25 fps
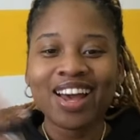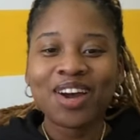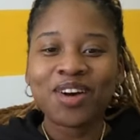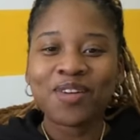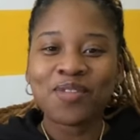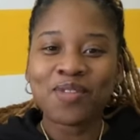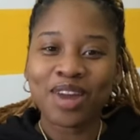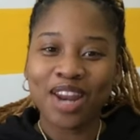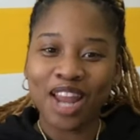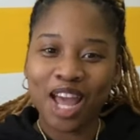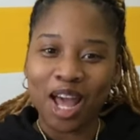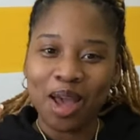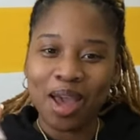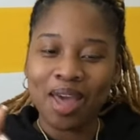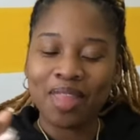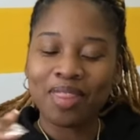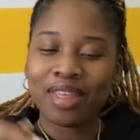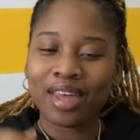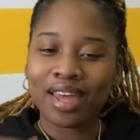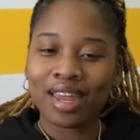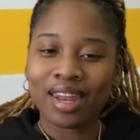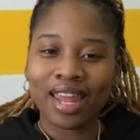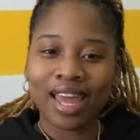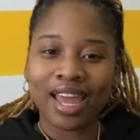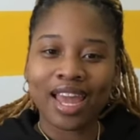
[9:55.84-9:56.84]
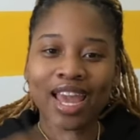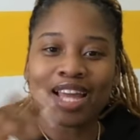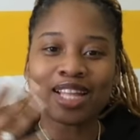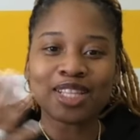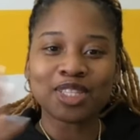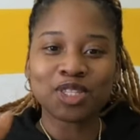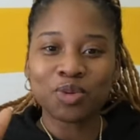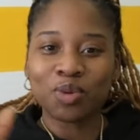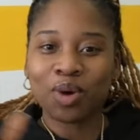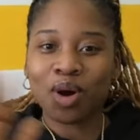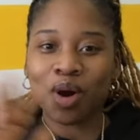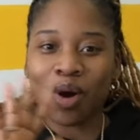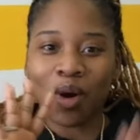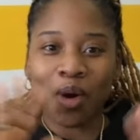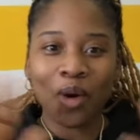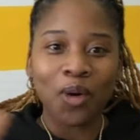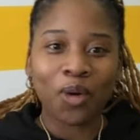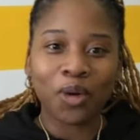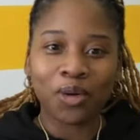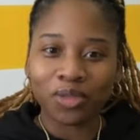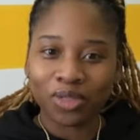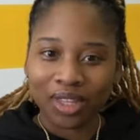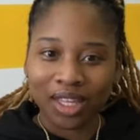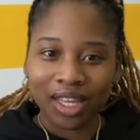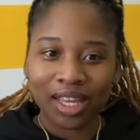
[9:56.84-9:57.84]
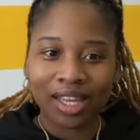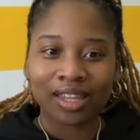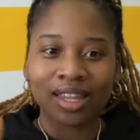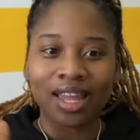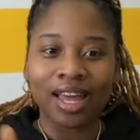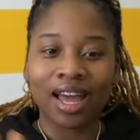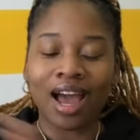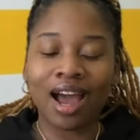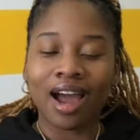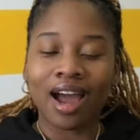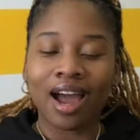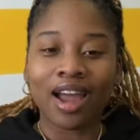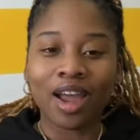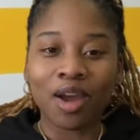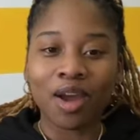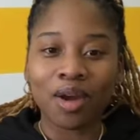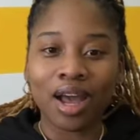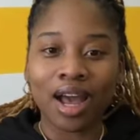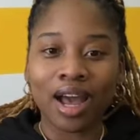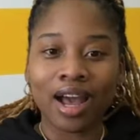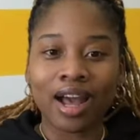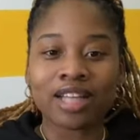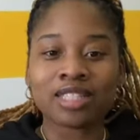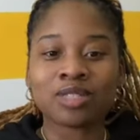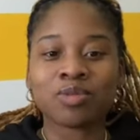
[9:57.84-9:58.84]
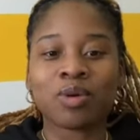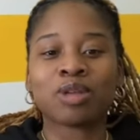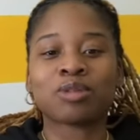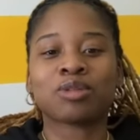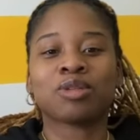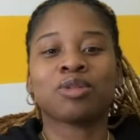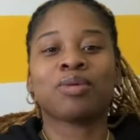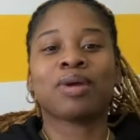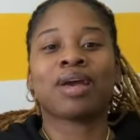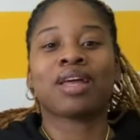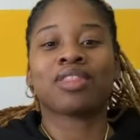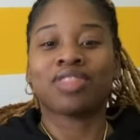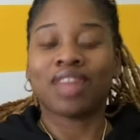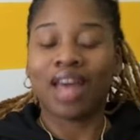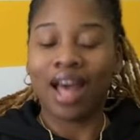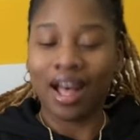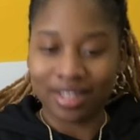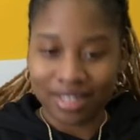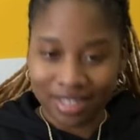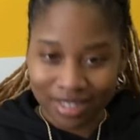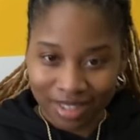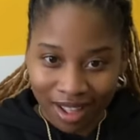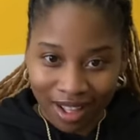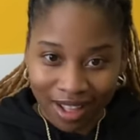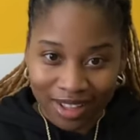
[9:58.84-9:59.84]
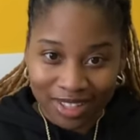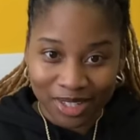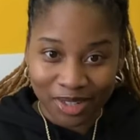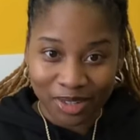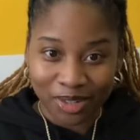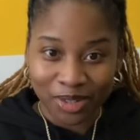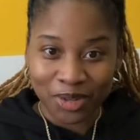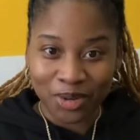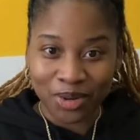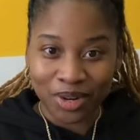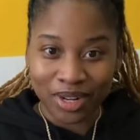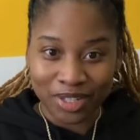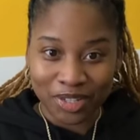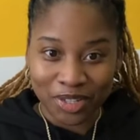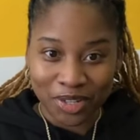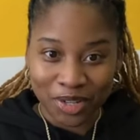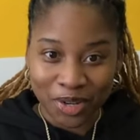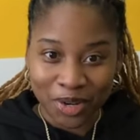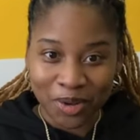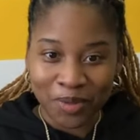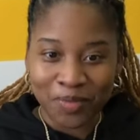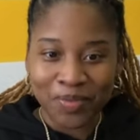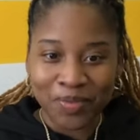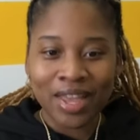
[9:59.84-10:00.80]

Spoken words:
do a whole thing like, all right, guys, watch me make $1,000 in New York too.